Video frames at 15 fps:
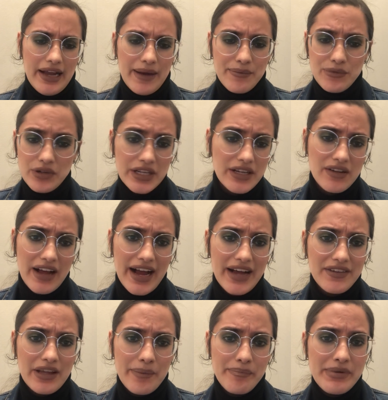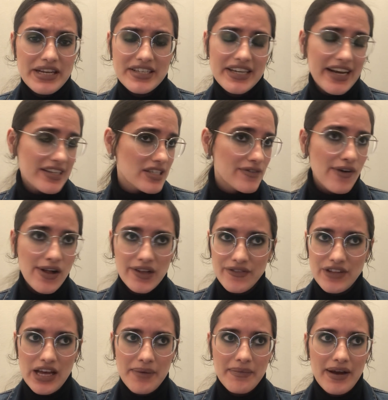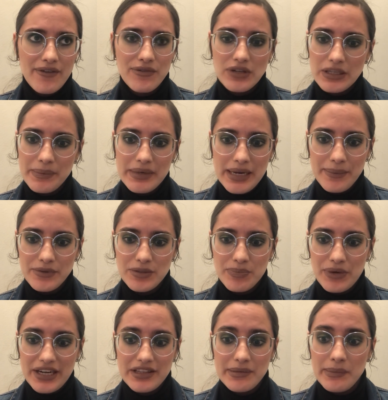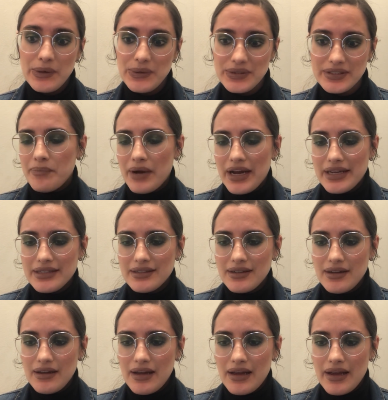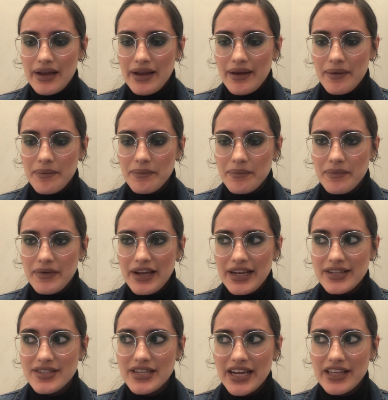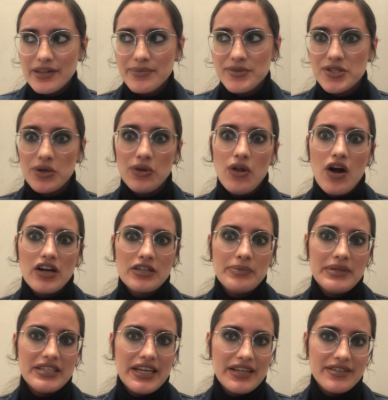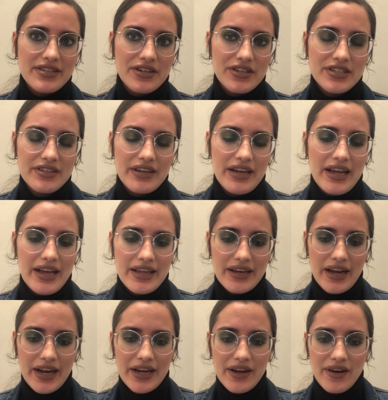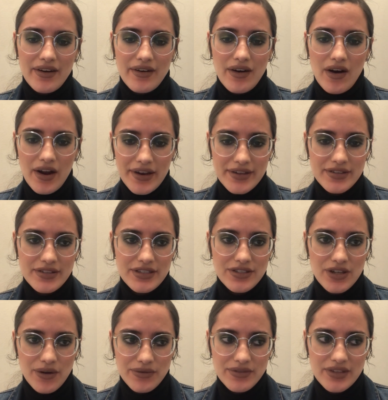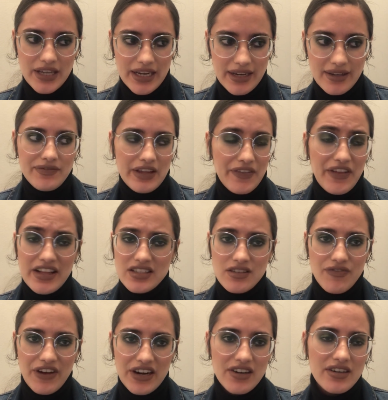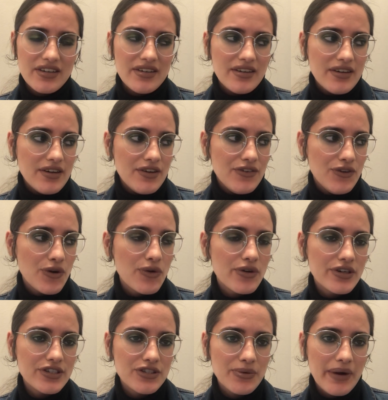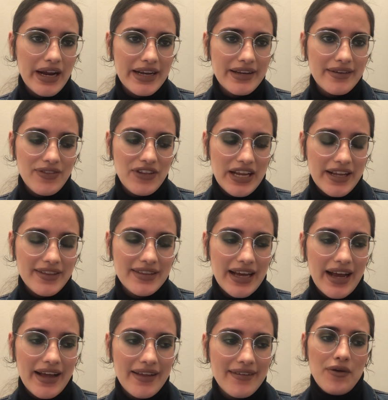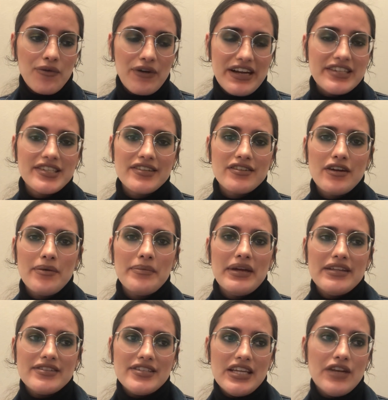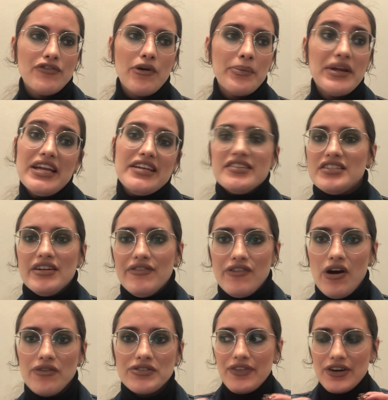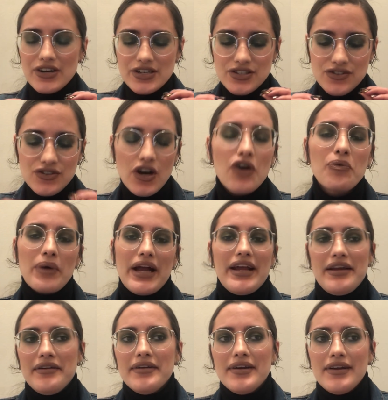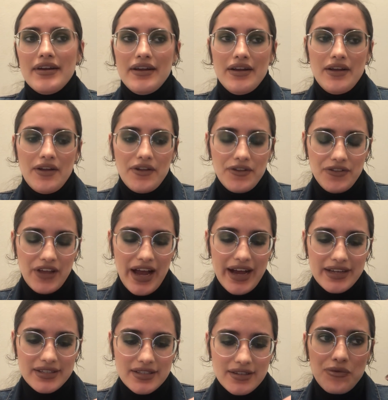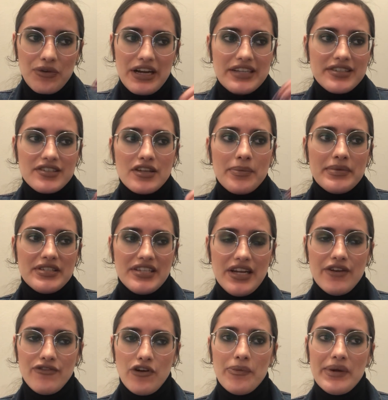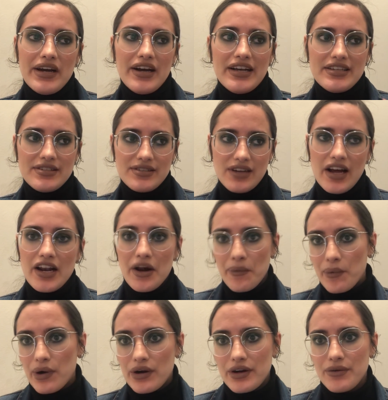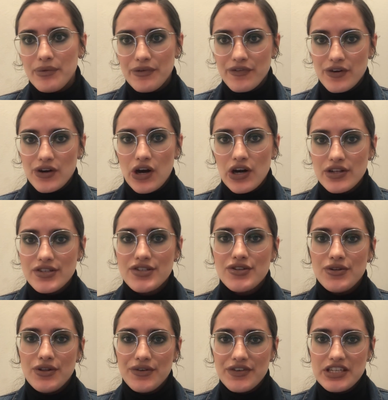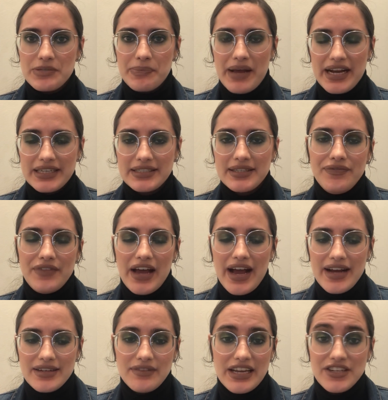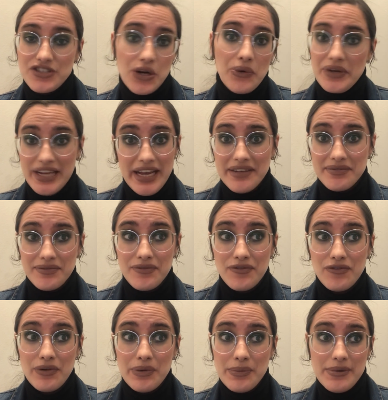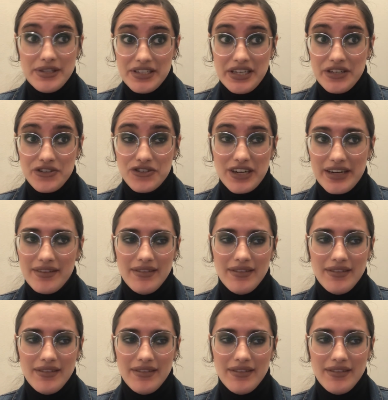I'm really glad that BTS, of all of them, have really been able to break the mold, but it's taken them so long to be taken seriously. And I honestly don't think that that's fair, nor do I think that racism and xenophobia isn't involved. There's no way that racism and xenophobia is not at work with regards to the respect that they don't get from the music industry.